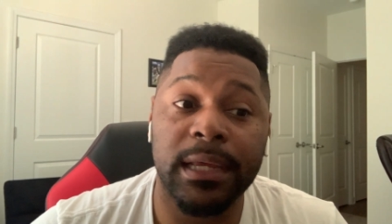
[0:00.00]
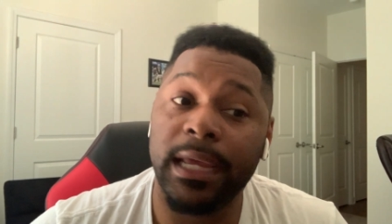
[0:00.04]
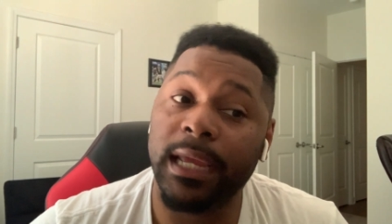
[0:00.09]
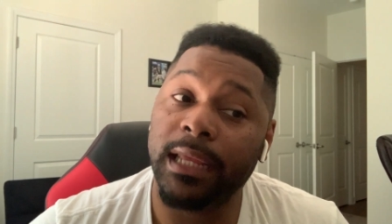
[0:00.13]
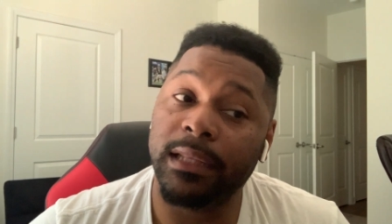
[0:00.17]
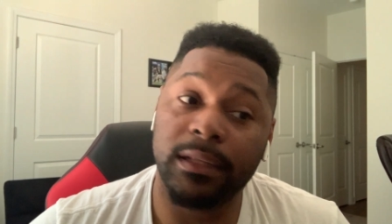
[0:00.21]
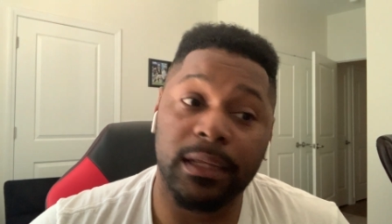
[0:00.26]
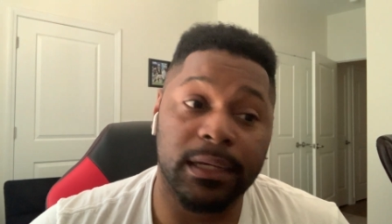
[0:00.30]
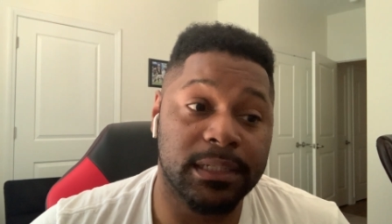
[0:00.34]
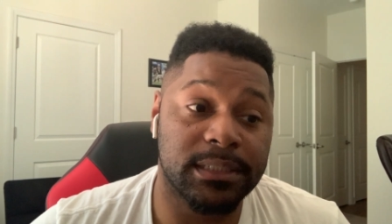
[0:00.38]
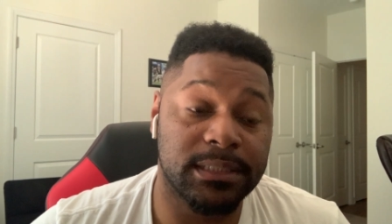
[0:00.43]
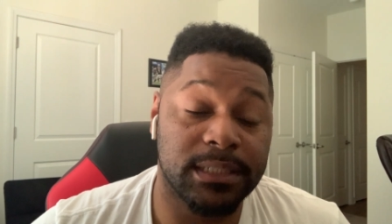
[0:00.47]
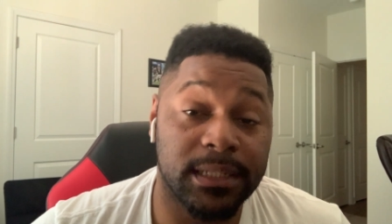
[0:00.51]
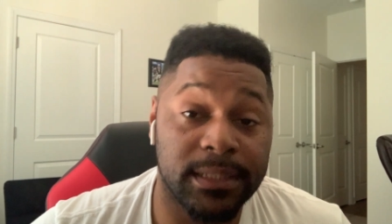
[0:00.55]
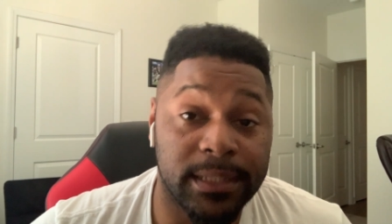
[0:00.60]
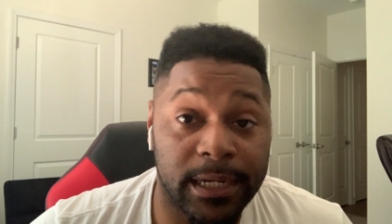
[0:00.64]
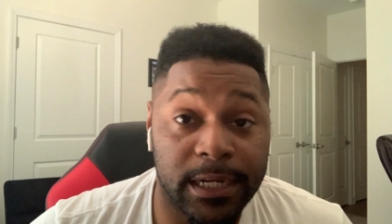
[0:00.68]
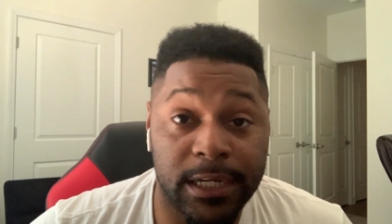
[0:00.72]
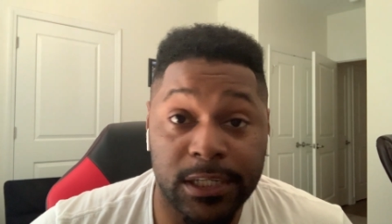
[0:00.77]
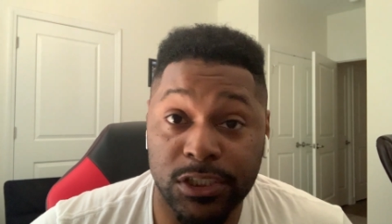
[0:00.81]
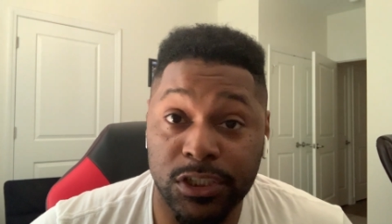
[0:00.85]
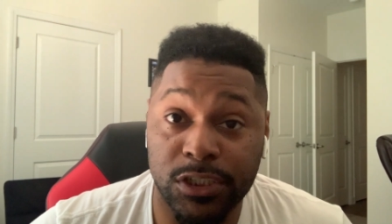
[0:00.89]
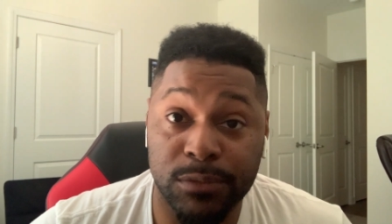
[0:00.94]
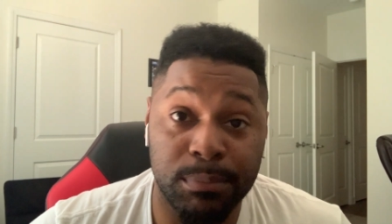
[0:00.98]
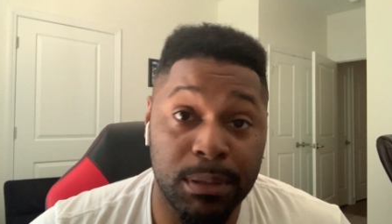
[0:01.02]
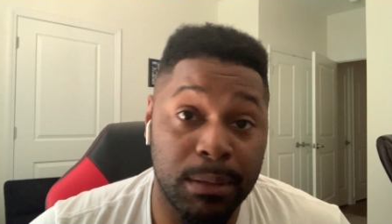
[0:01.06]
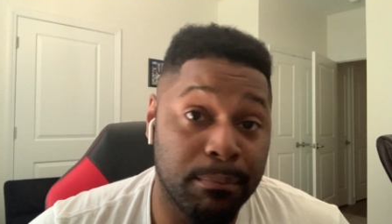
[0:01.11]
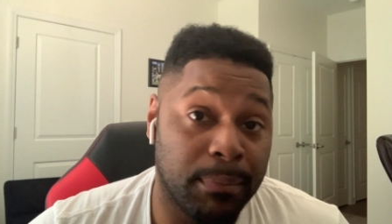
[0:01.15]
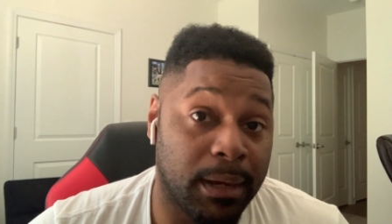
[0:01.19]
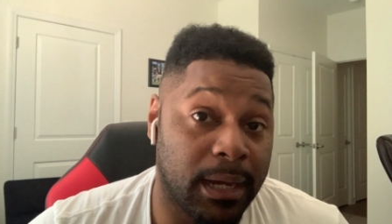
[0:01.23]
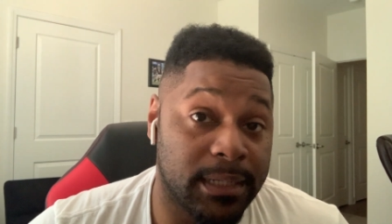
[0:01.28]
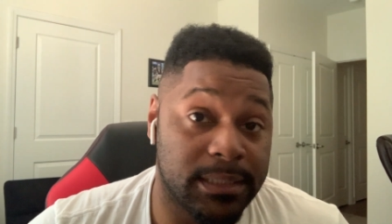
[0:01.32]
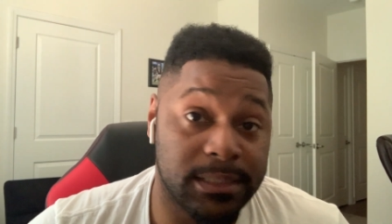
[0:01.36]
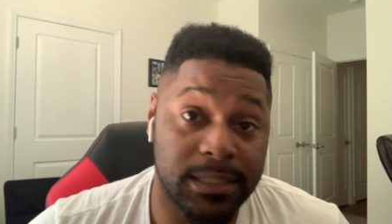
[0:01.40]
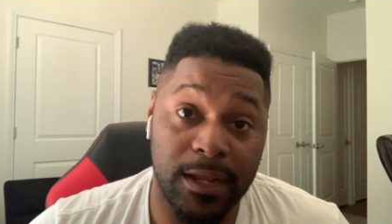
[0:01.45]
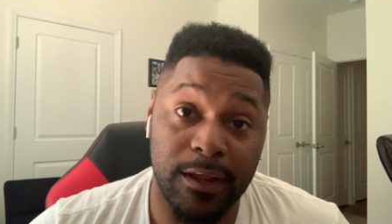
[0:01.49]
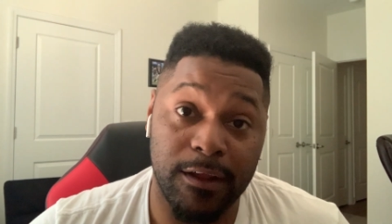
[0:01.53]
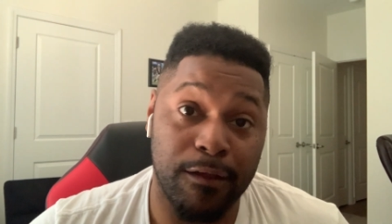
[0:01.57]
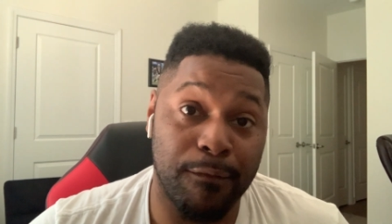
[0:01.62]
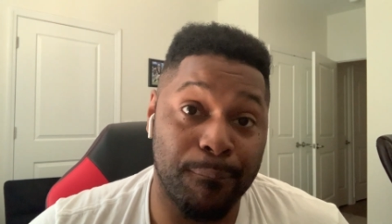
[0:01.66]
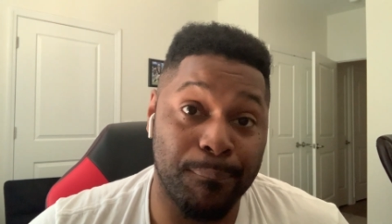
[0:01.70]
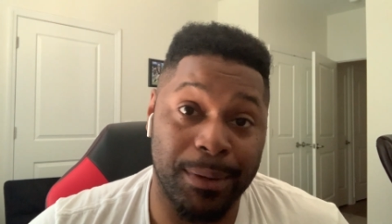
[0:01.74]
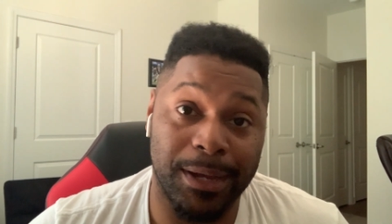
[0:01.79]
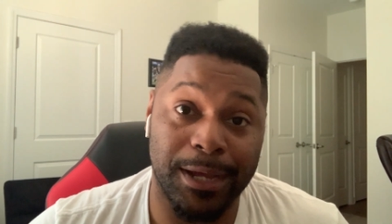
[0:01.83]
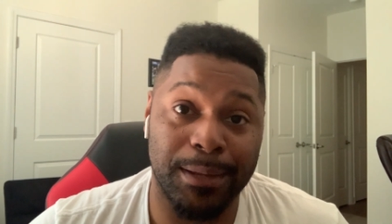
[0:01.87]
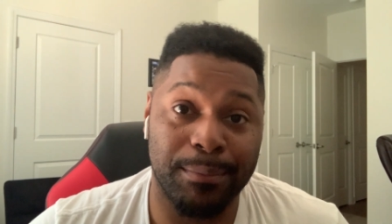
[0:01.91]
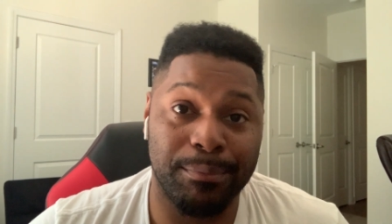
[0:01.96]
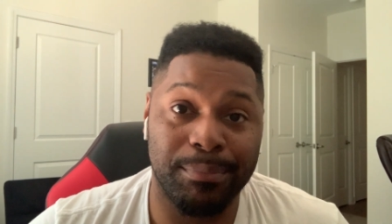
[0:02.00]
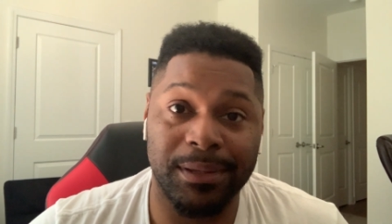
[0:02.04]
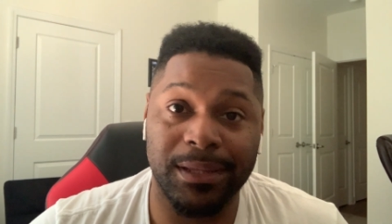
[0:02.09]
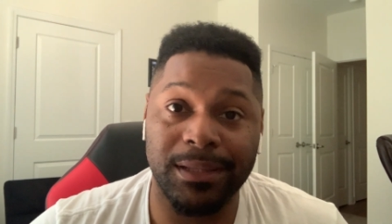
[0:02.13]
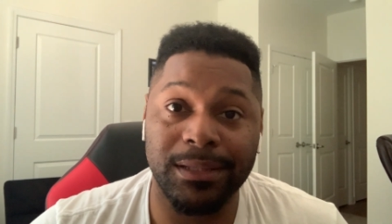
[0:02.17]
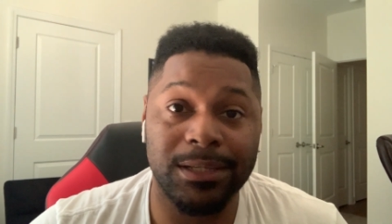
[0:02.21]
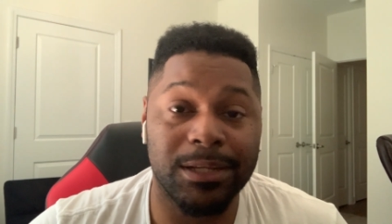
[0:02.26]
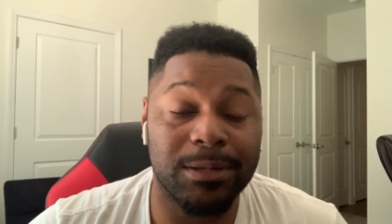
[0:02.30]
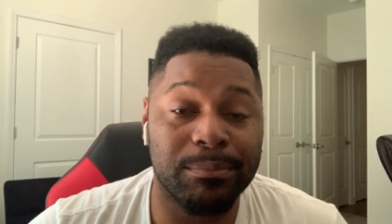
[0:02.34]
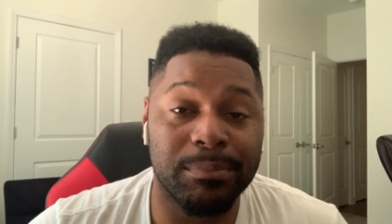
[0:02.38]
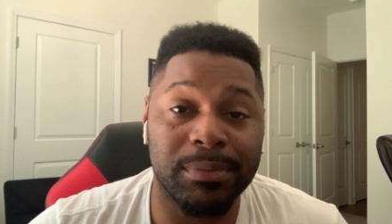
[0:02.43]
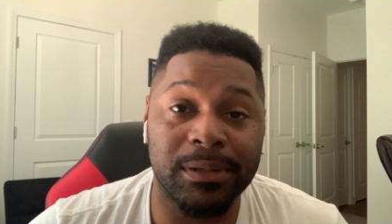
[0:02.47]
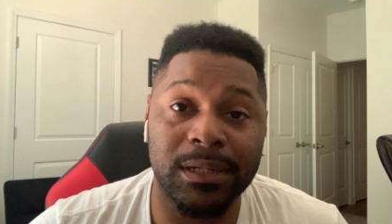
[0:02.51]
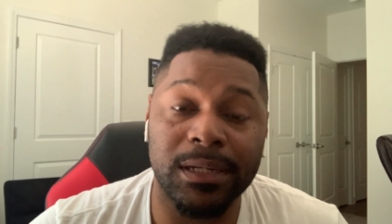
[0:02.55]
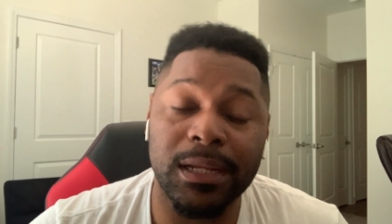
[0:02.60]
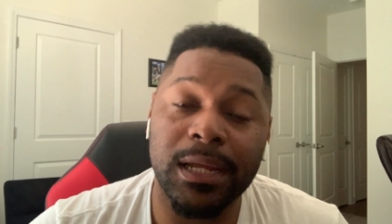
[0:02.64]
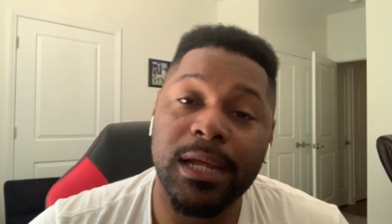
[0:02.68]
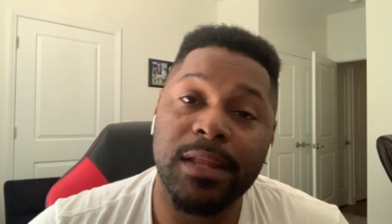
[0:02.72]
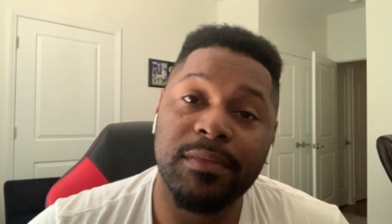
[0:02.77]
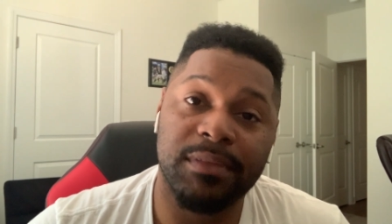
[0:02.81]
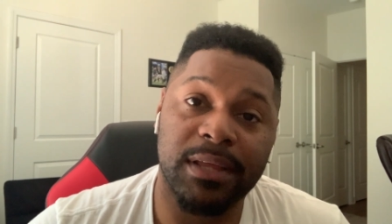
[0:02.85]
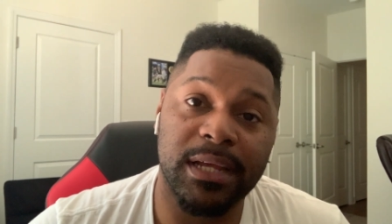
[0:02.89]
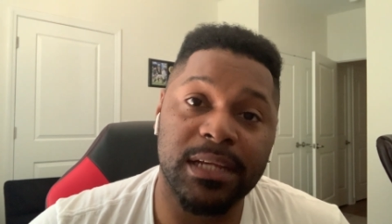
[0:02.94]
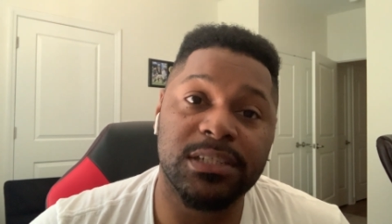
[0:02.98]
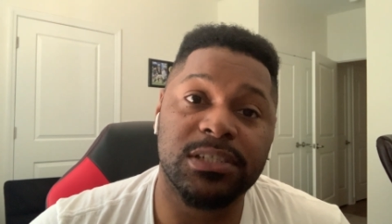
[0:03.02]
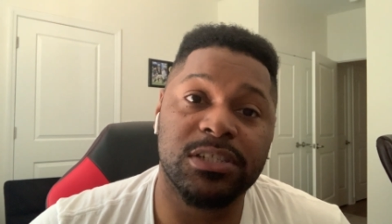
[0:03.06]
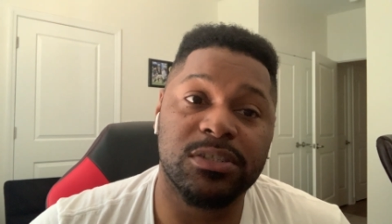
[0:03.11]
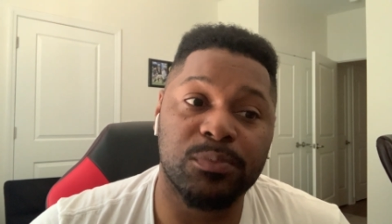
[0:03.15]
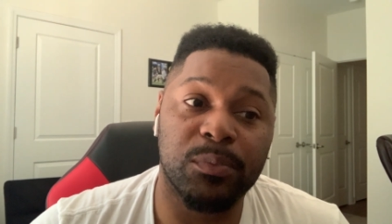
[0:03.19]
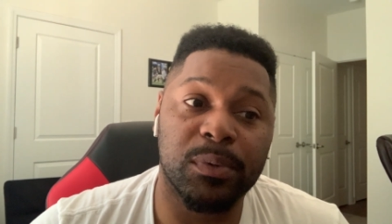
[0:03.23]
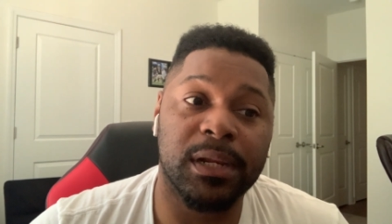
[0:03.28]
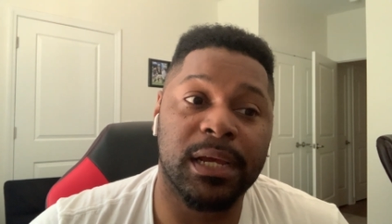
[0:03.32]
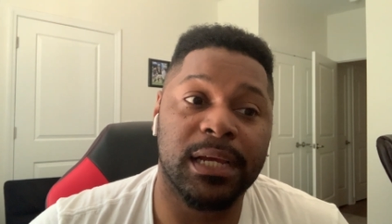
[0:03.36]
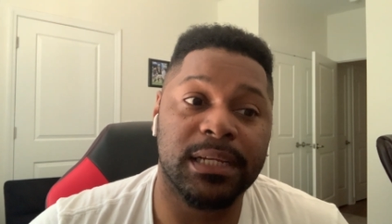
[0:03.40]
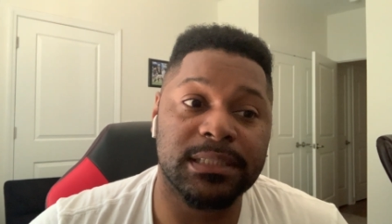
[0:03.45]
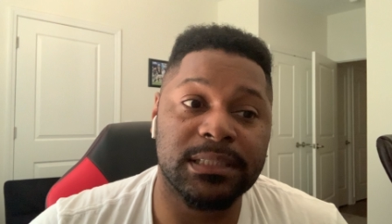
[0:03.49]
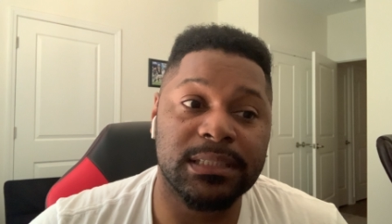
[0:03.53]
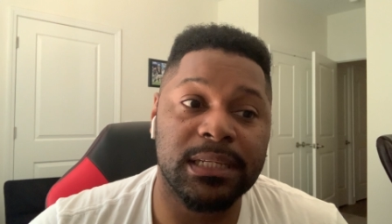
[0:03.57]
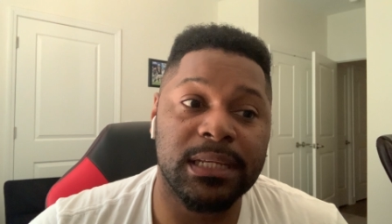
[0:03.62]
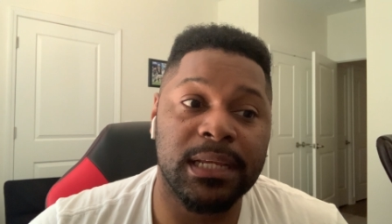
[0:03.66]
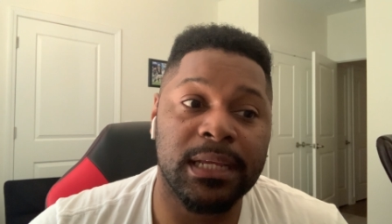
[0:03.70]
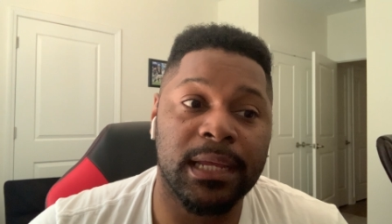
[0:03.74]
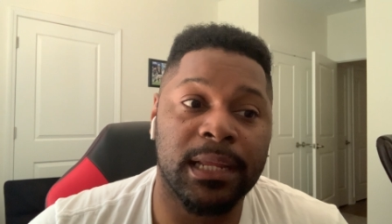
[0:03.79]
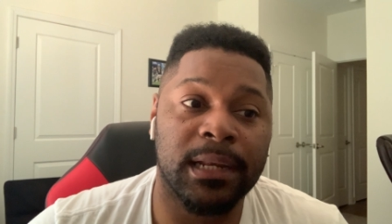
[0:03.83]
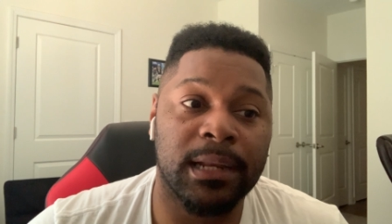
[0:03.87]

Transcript: And like I said, that could just be my take and my opinion, but that's just what I see.